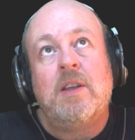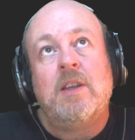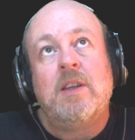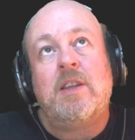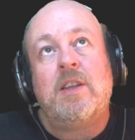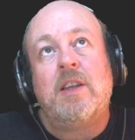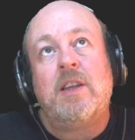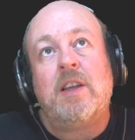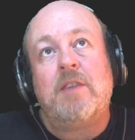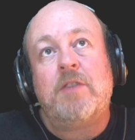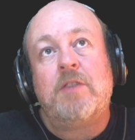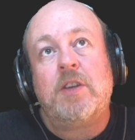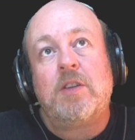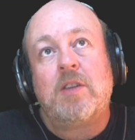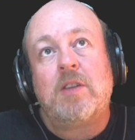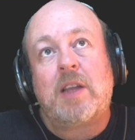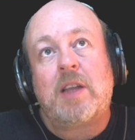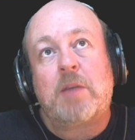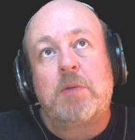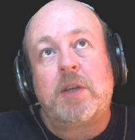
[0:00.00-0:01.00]
yeah, if you don't
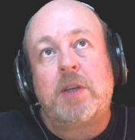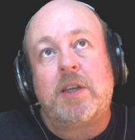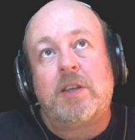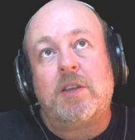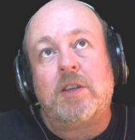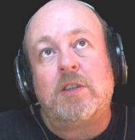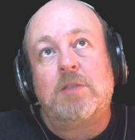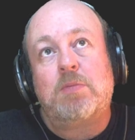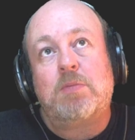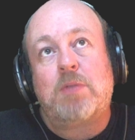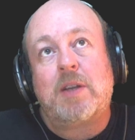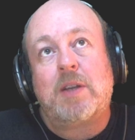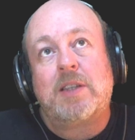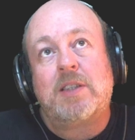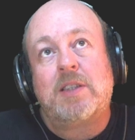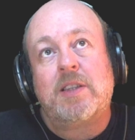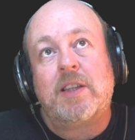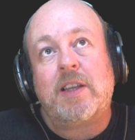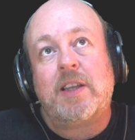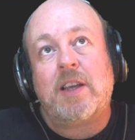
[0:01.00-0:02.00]
like what it does, press
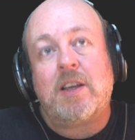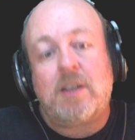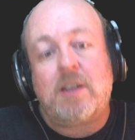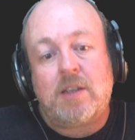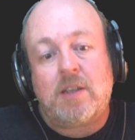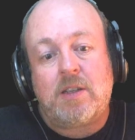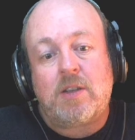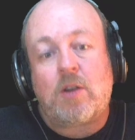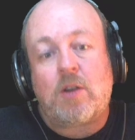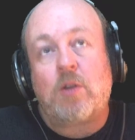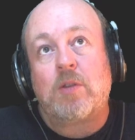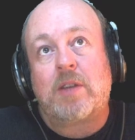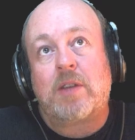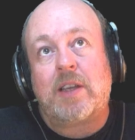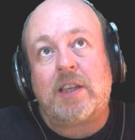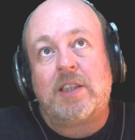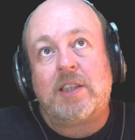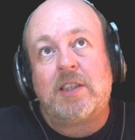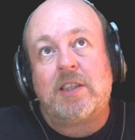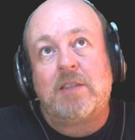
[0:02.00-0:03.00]
the Alt
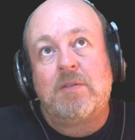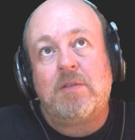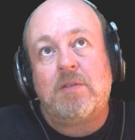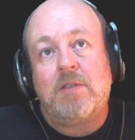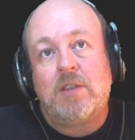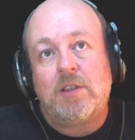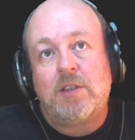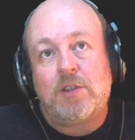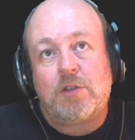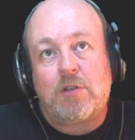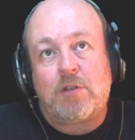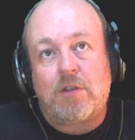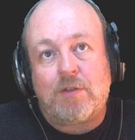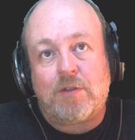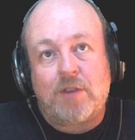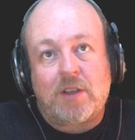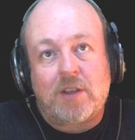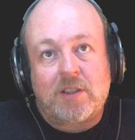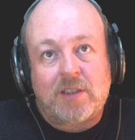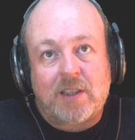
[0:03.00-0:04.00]
key to
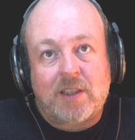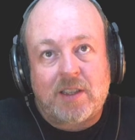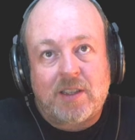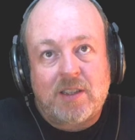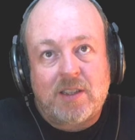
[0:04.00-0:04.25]
reverse it.